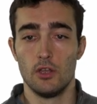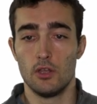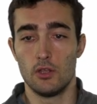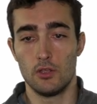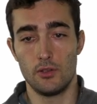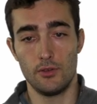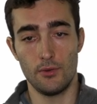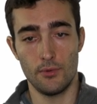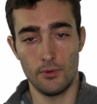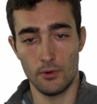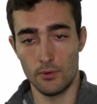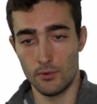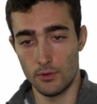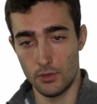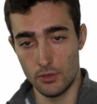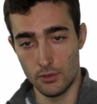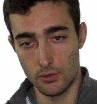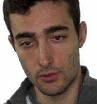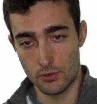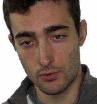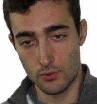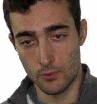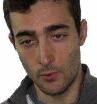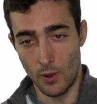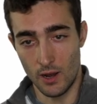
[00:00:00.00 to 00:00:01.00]
you will
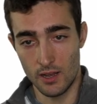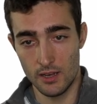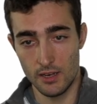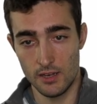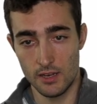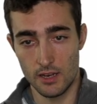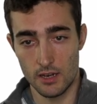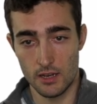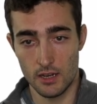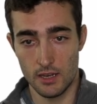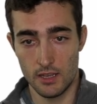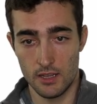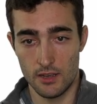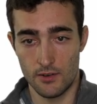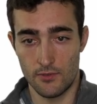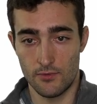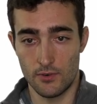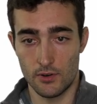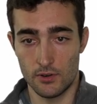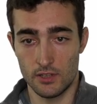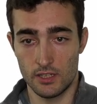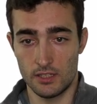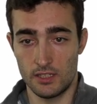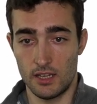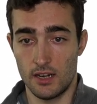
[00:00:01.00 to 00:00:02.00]
use one linear layer
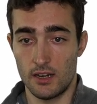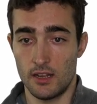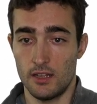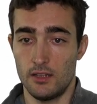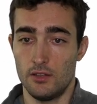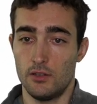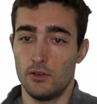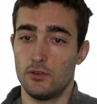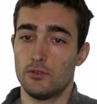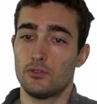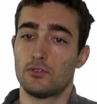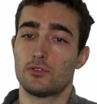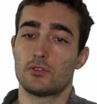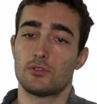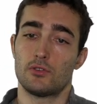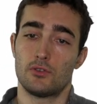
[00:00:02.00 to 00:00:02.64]
for the target nodes,